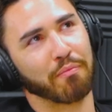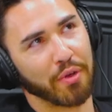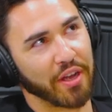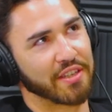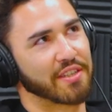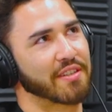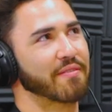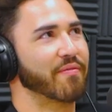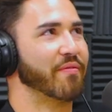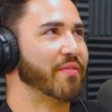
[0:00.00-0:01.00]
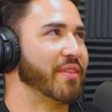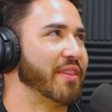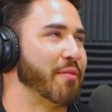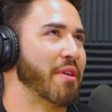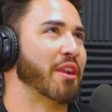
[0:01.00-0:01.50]
But
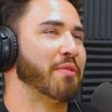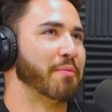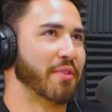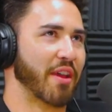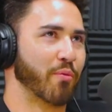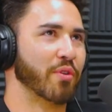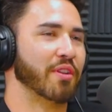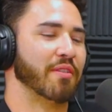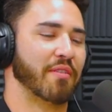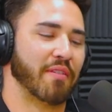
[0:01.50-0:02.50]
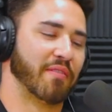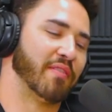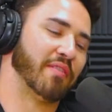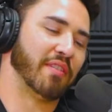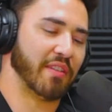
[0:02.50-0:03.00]
the amount of people that would
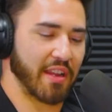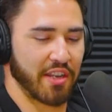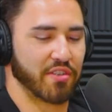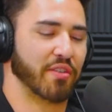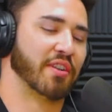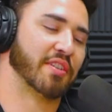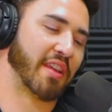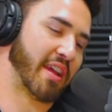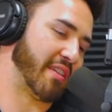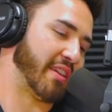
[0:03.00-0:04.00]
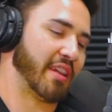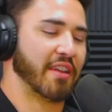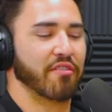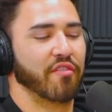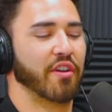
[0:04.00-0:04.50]
enter into that
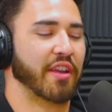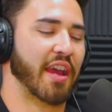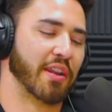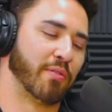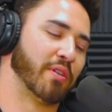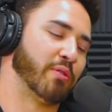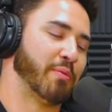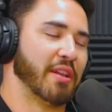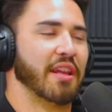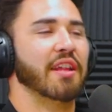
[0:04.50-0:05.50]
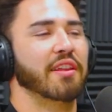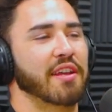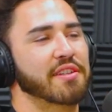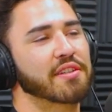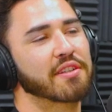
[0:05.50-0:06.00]
give a fuck category would be a lot
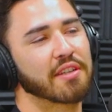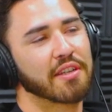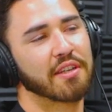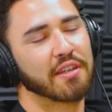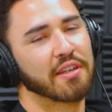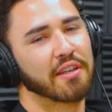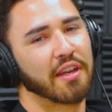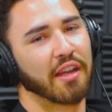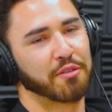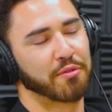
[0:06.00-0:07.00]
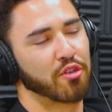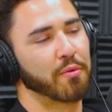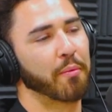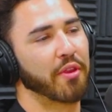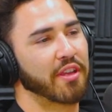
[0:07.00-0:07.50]
less. I guess
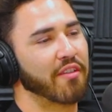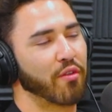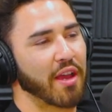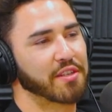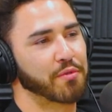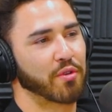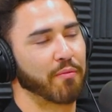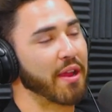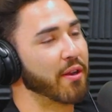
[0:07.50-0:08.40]
presumably if you had some sort of